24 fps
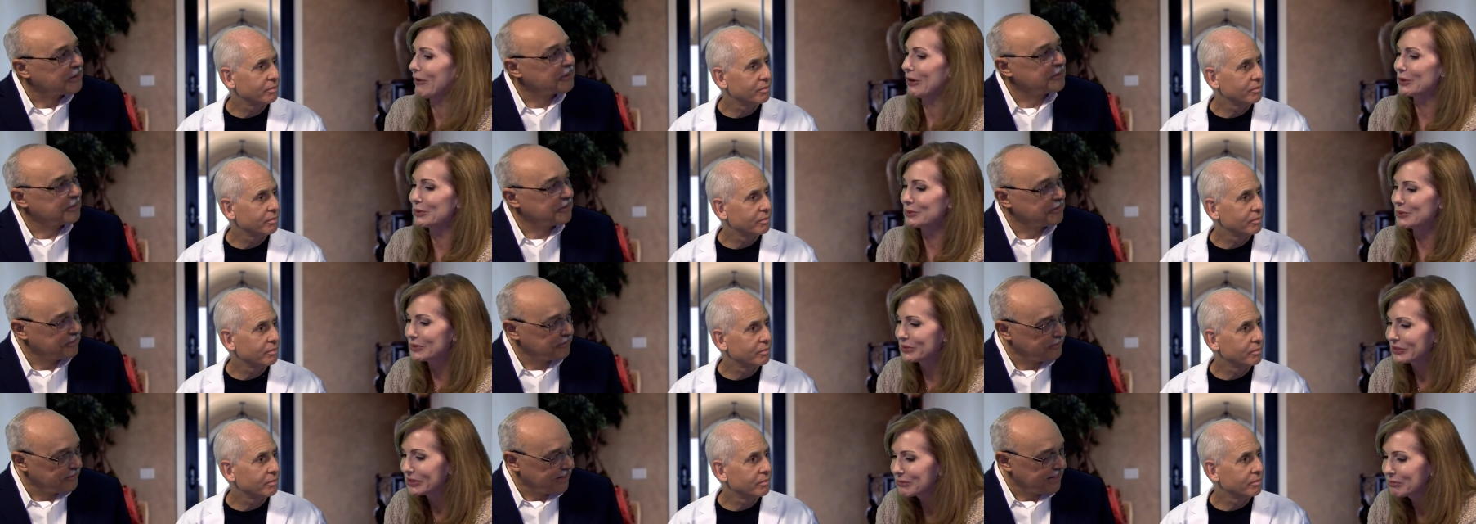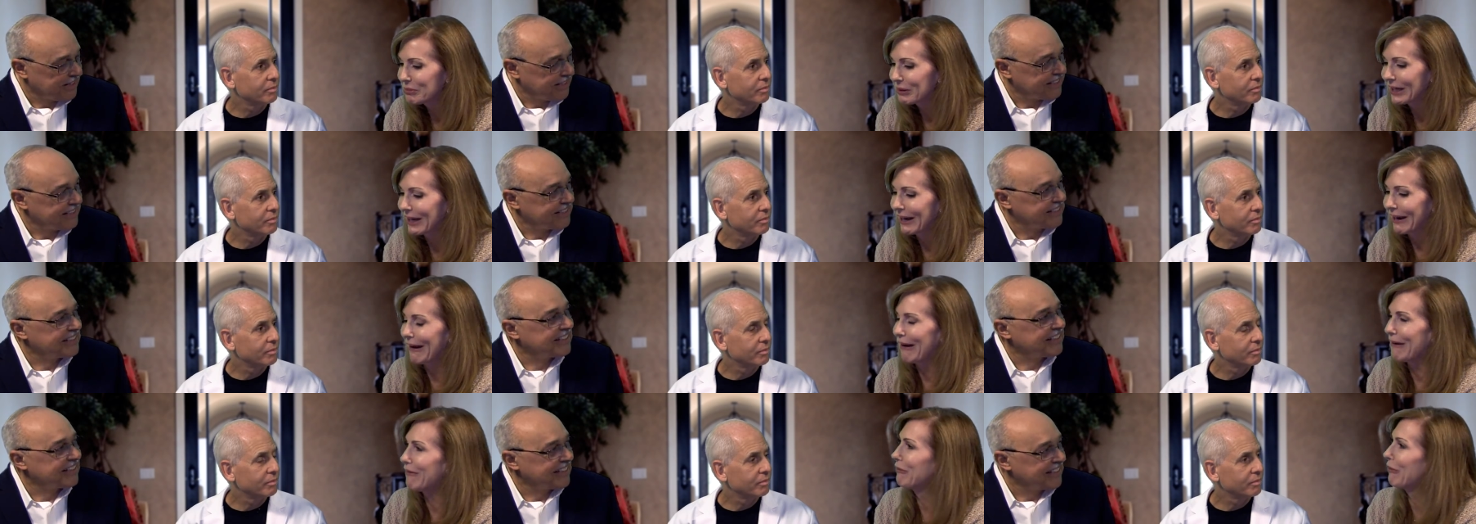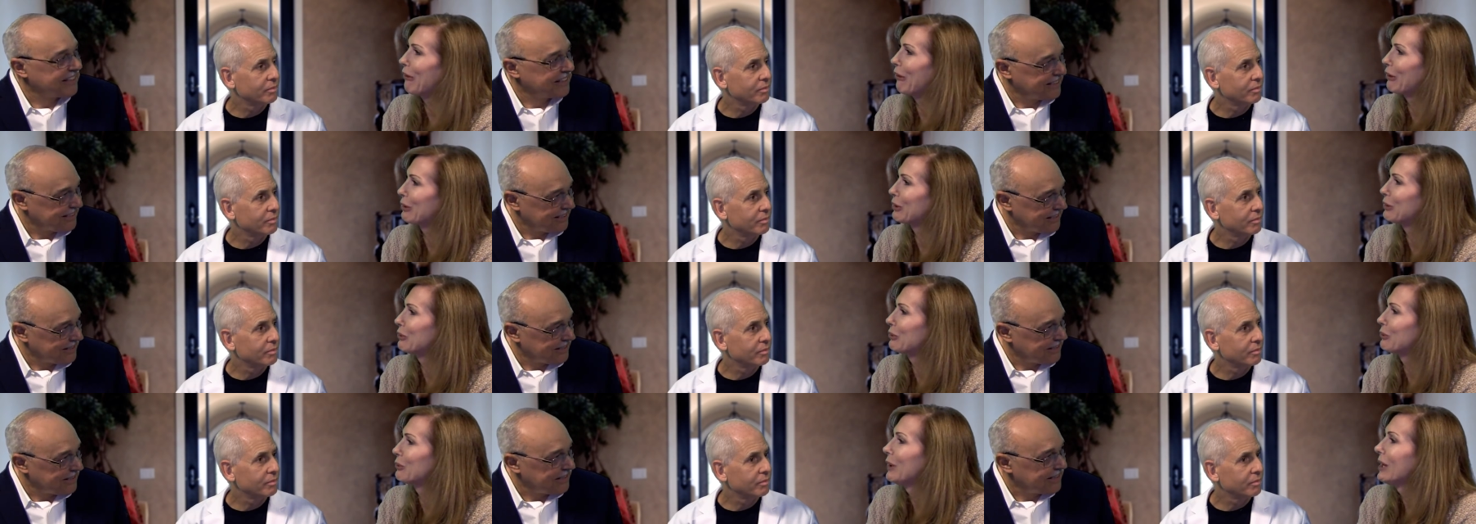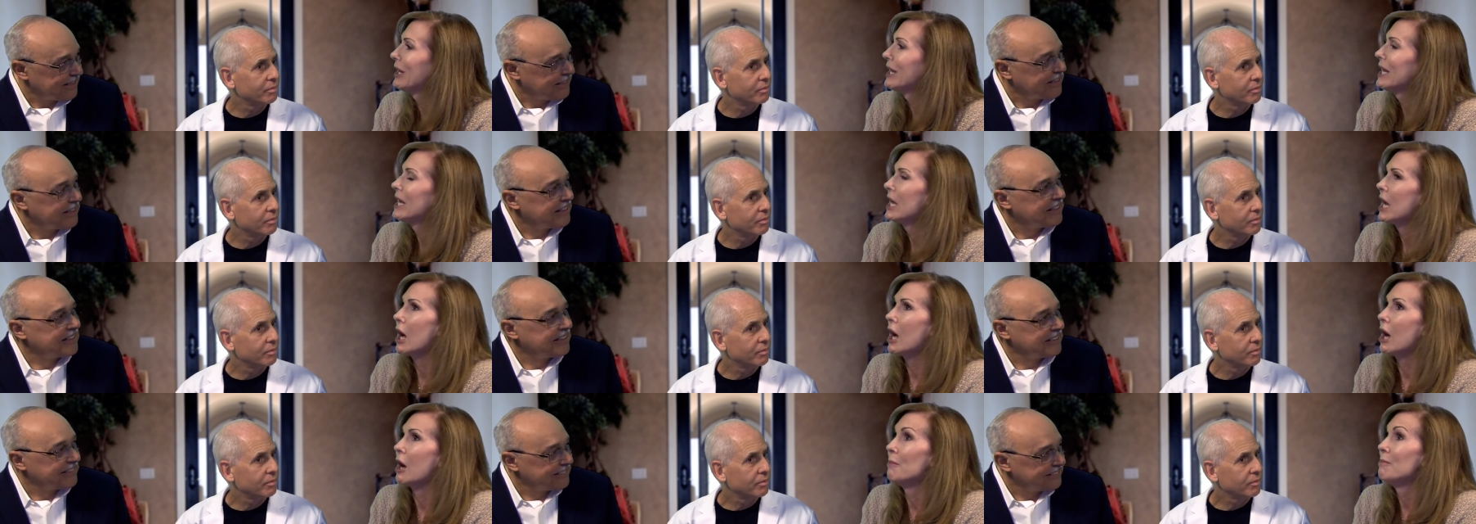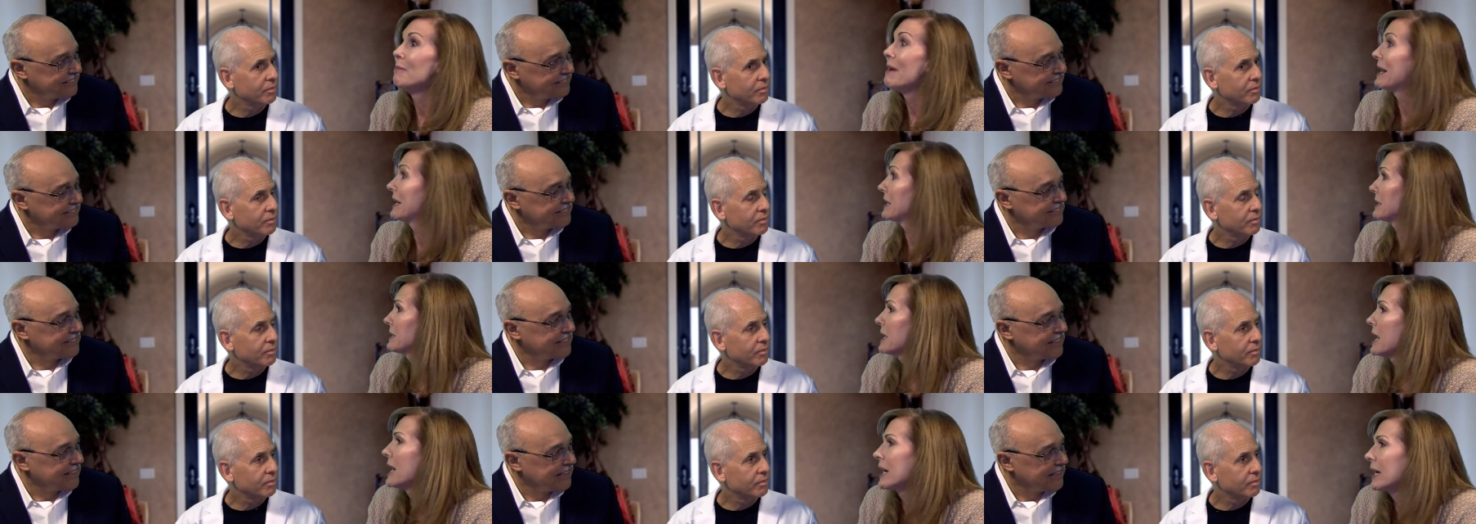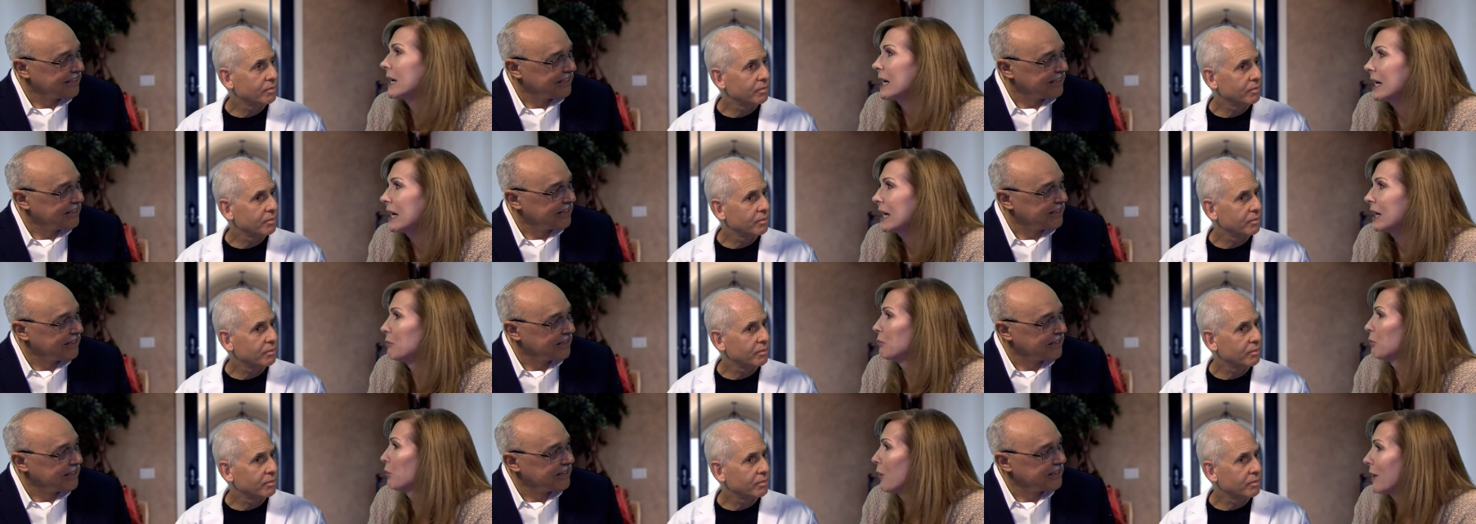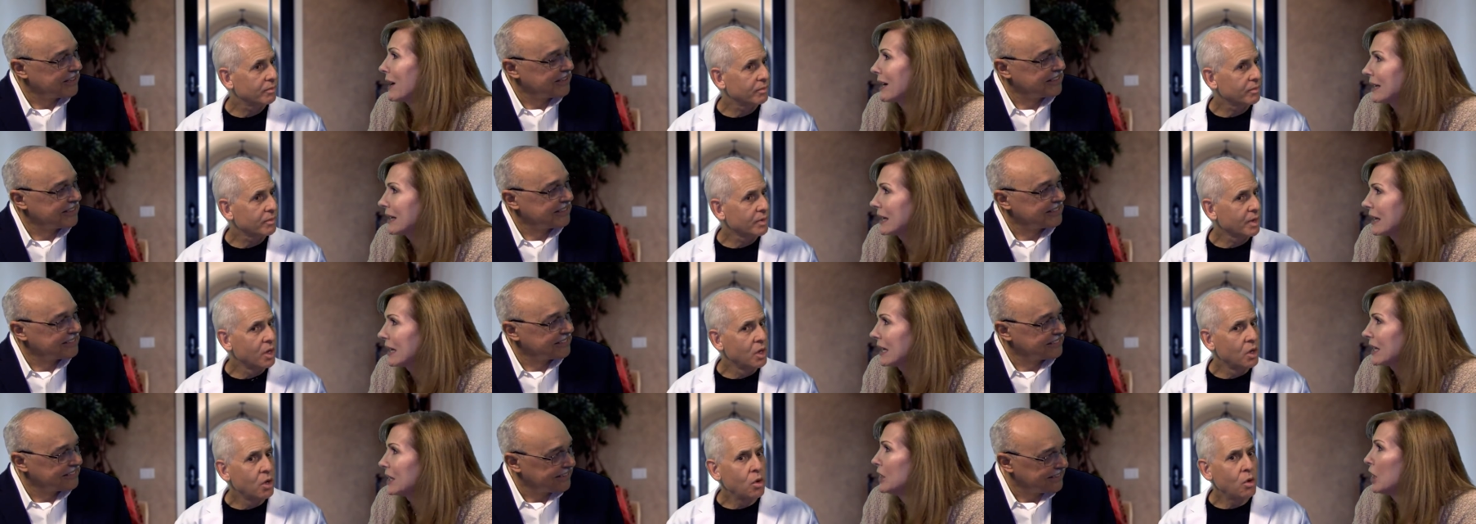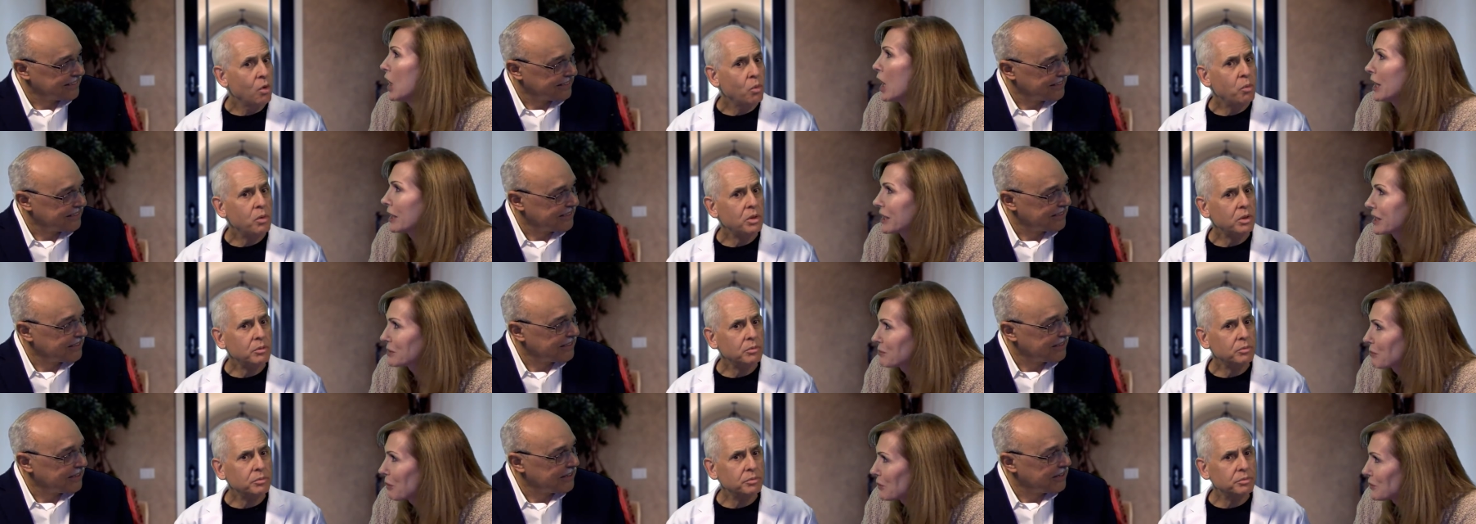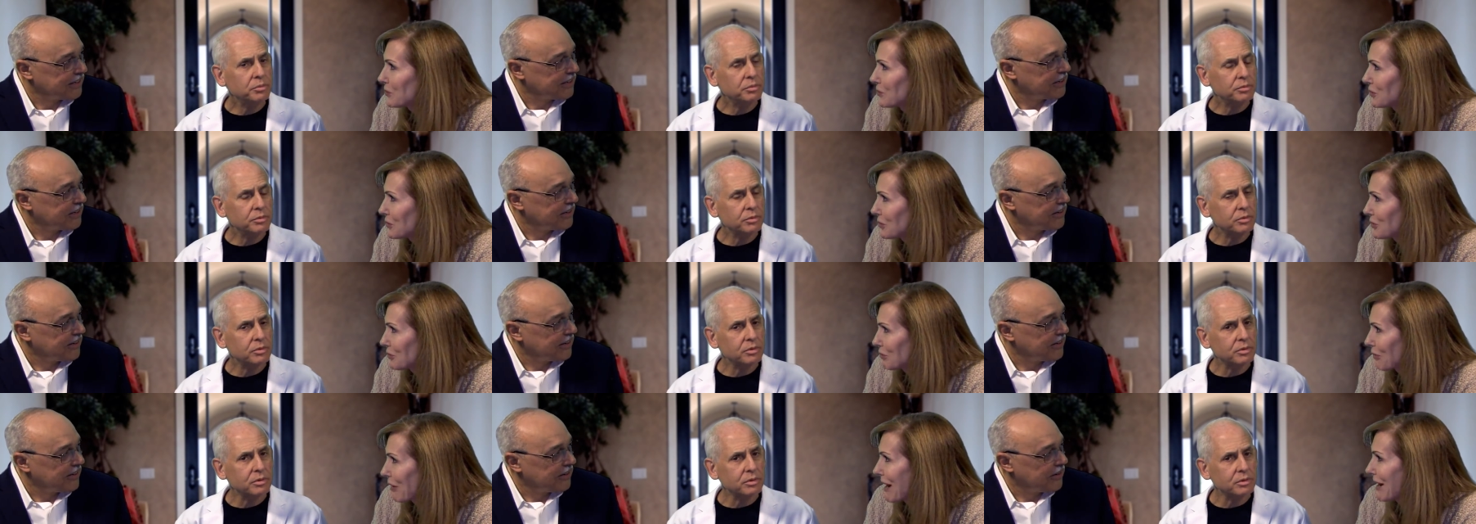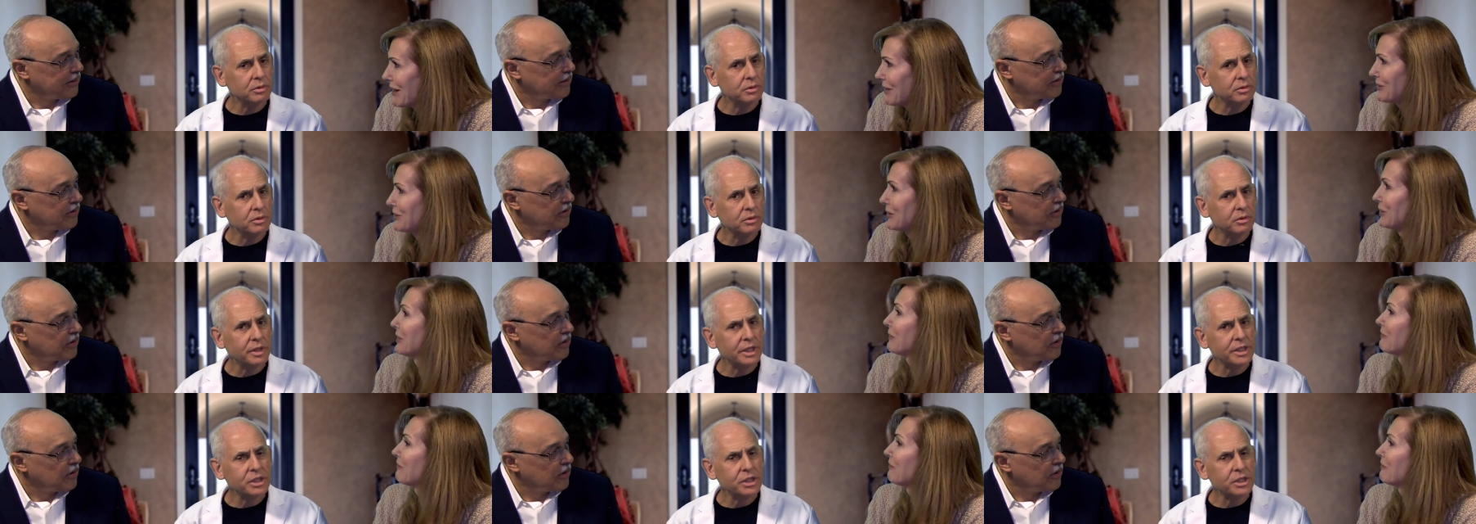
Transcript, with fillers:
Speaker 1: Are you sleeping right. enough? Are you meditating and praying and not exposed to stress and